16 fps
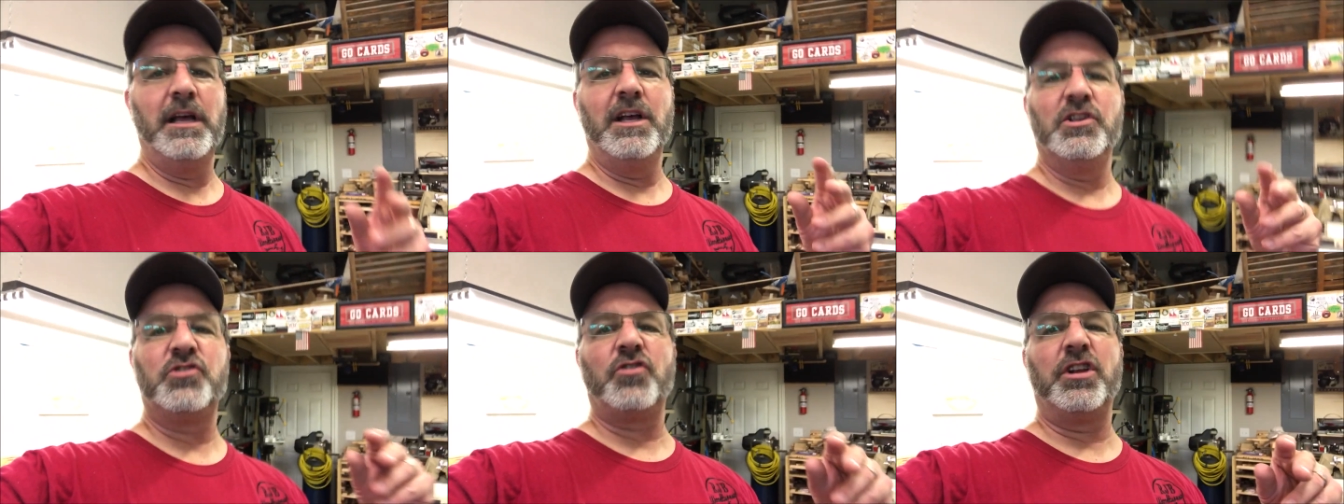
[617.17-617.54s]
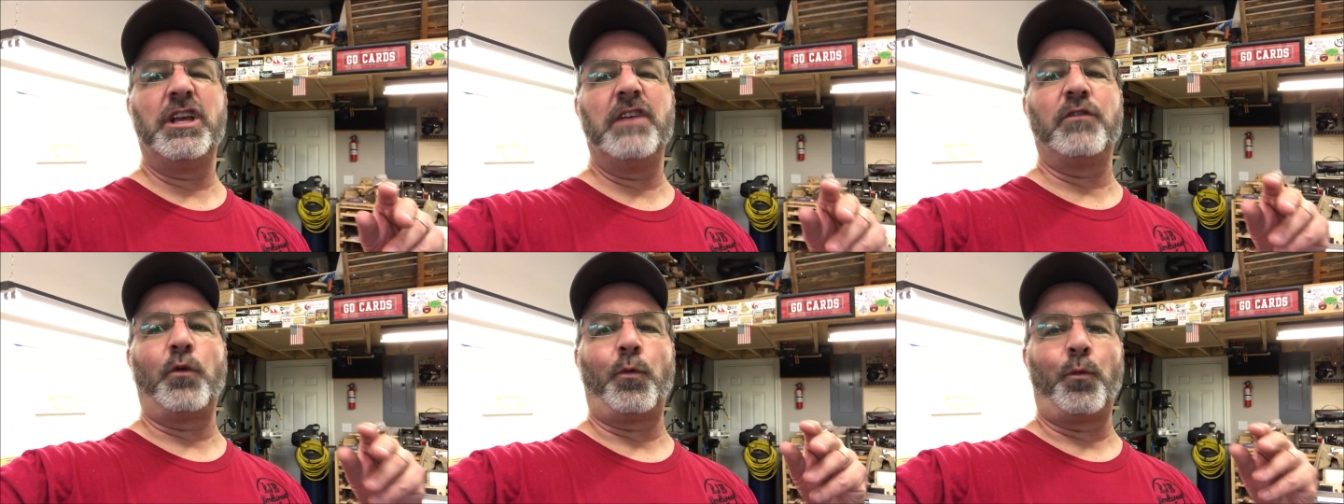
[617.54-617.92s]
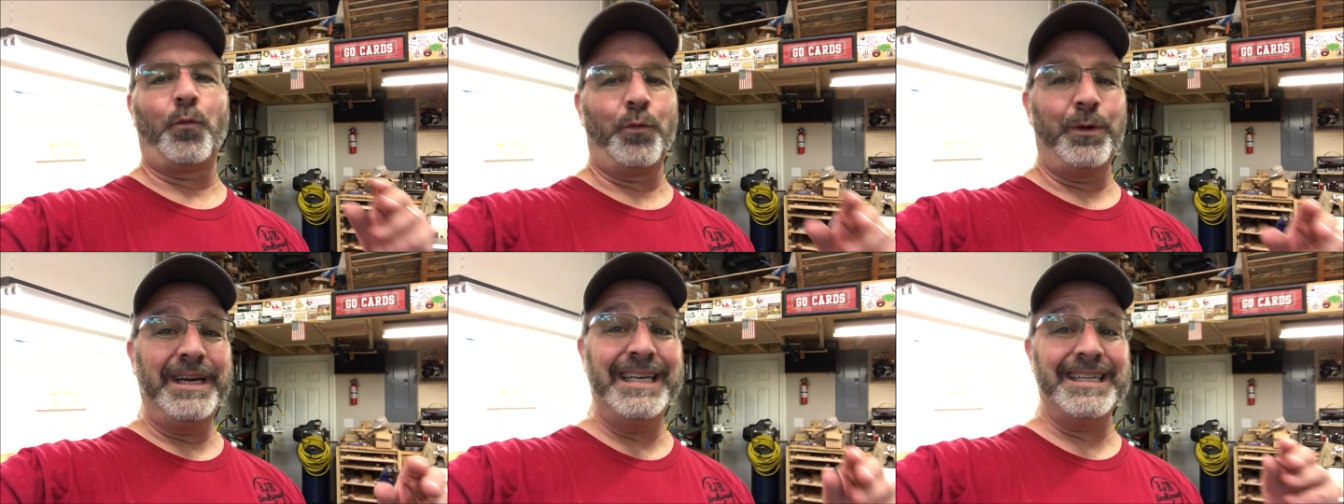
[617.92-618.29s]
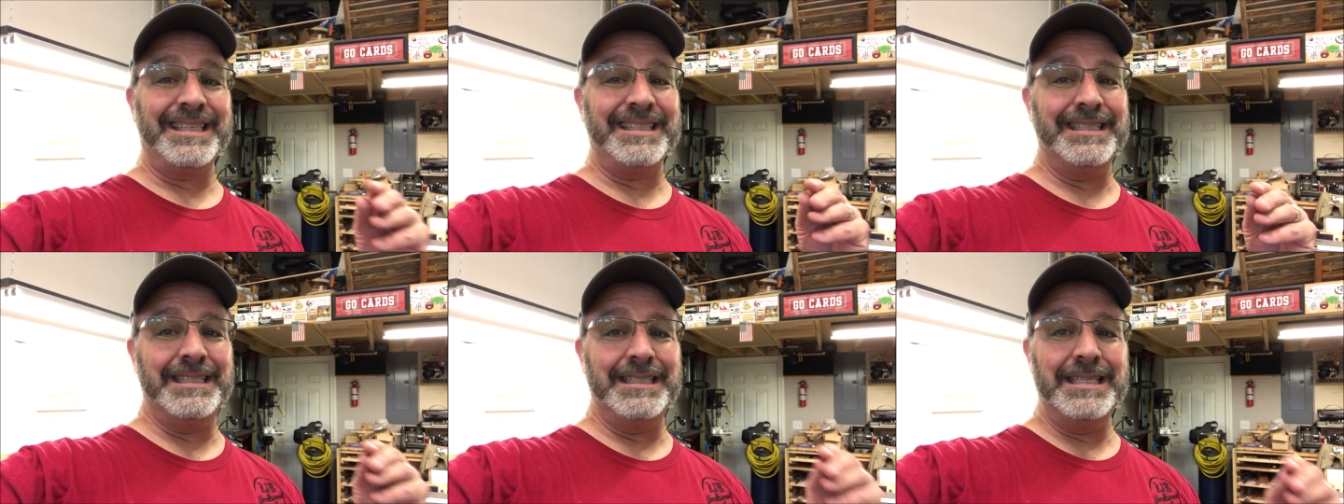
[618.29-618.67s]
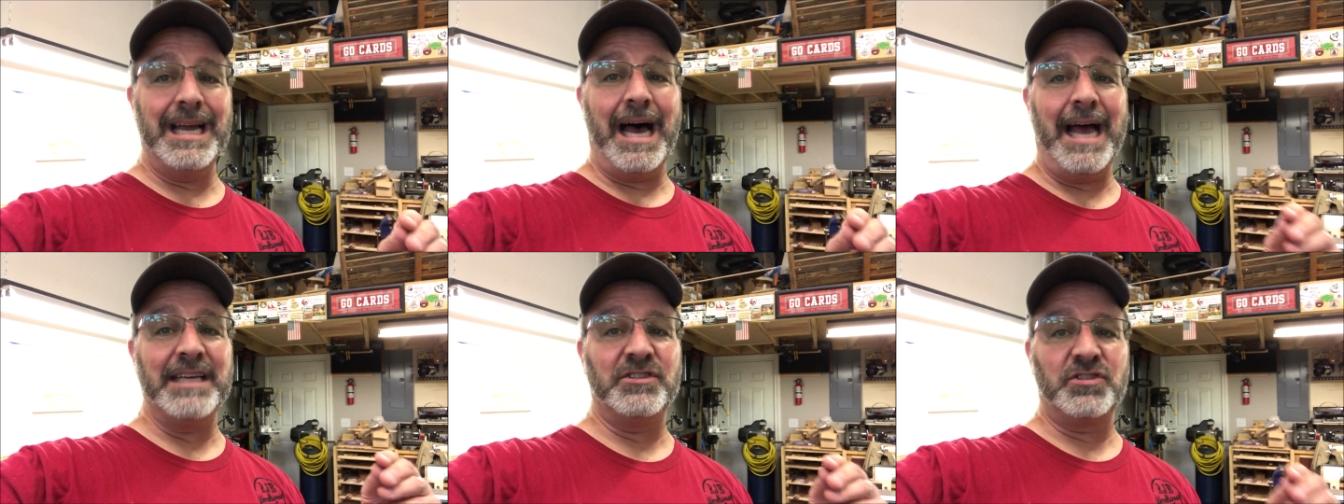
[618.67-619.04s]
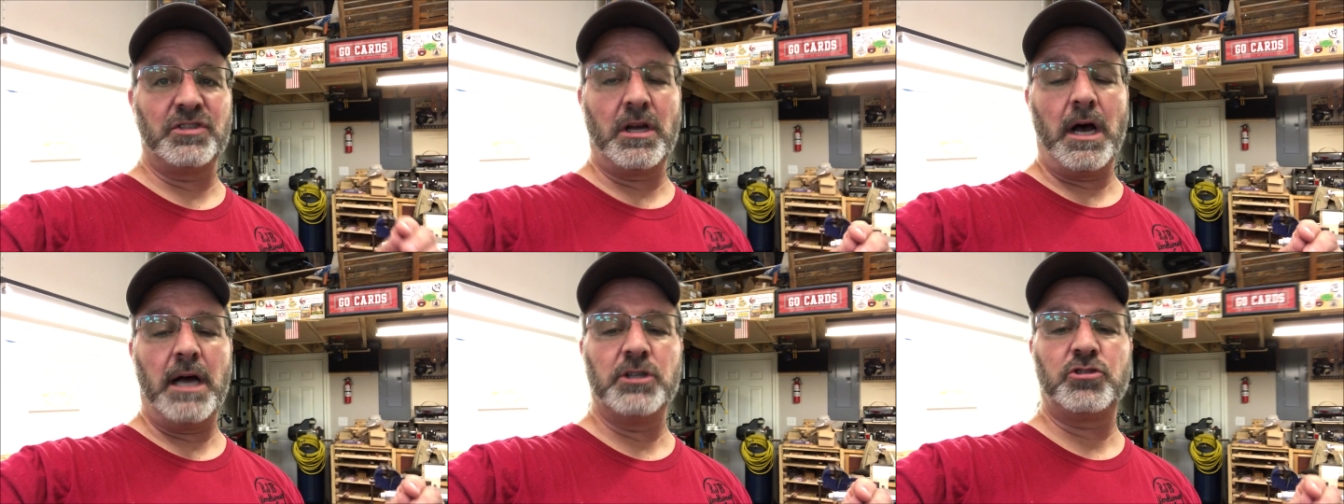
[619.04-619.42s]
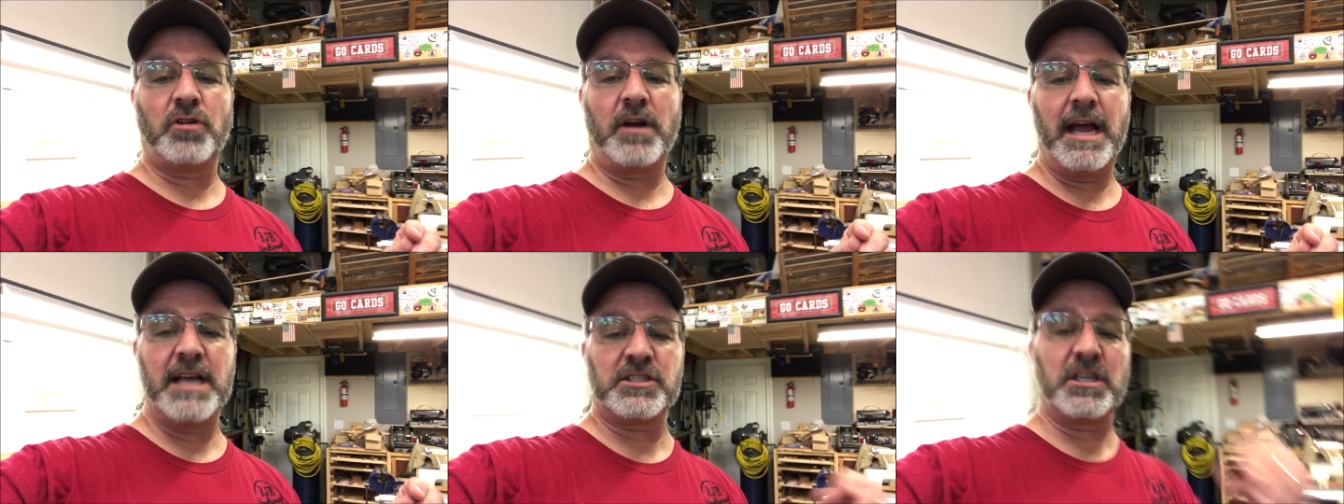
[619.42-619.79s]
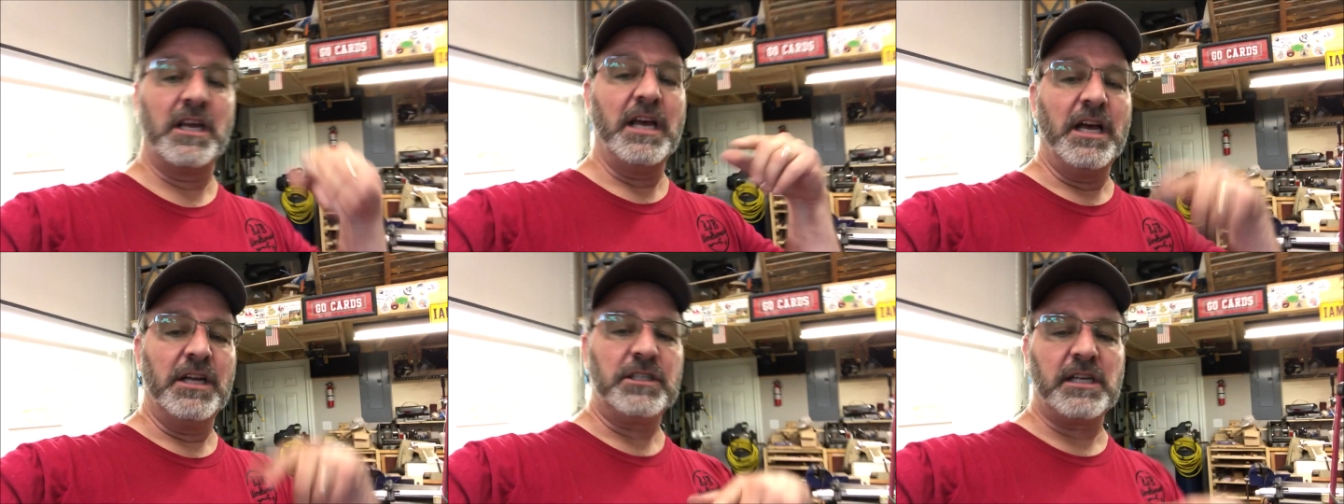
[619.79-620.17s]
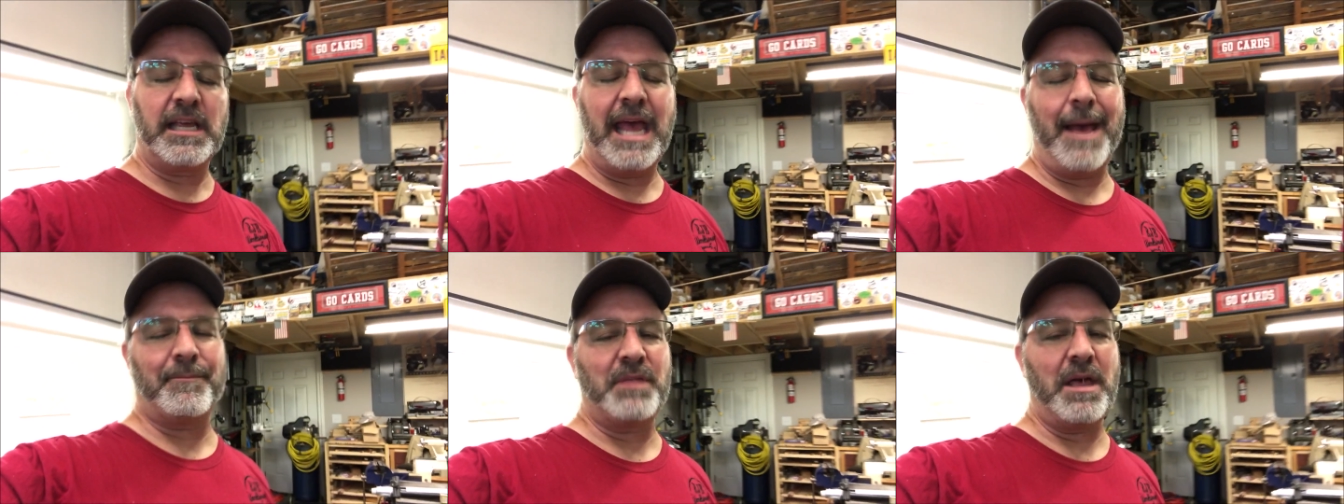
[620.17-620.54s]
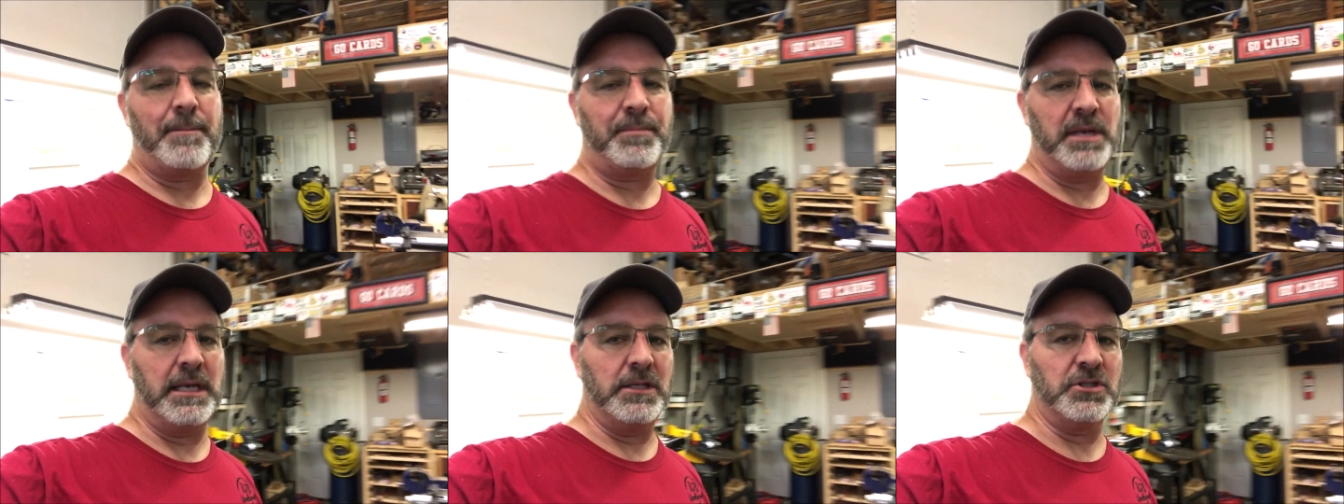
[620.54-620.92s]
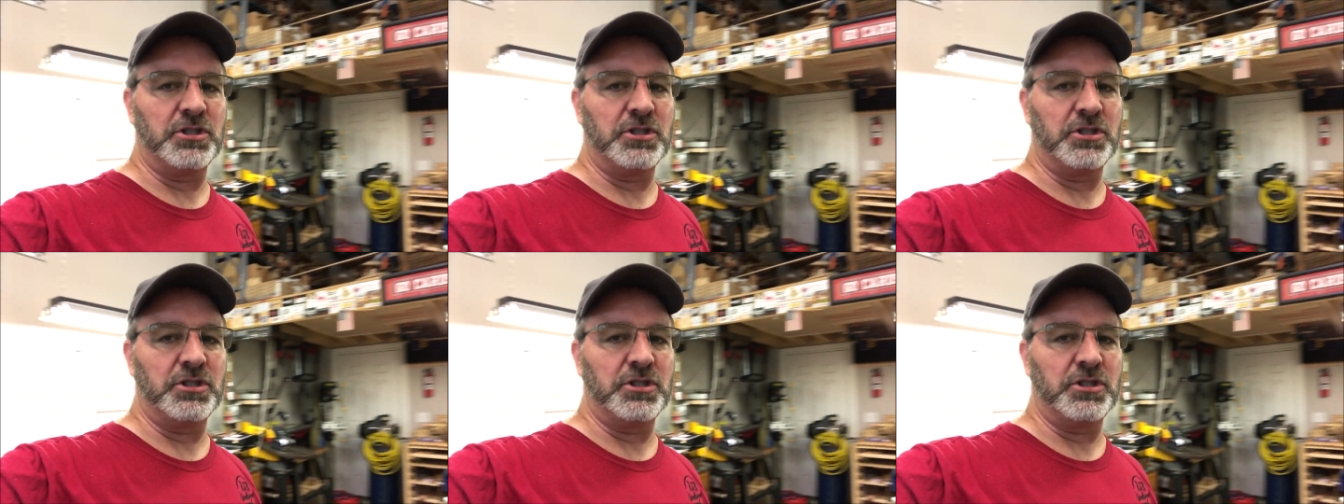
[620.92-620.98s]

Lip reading: It's going to give a really nice contrast to cap that pin.